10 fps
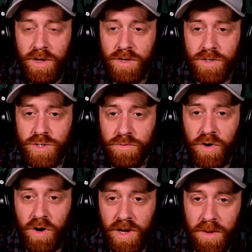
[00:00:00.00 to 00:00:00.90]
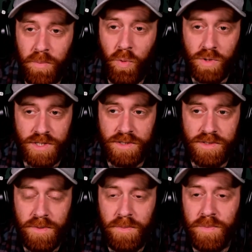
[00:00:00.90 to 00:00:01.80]
So very
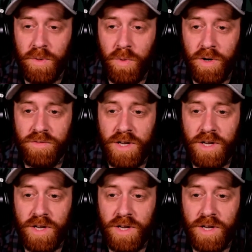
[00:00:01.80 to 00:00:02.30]
important. But one of the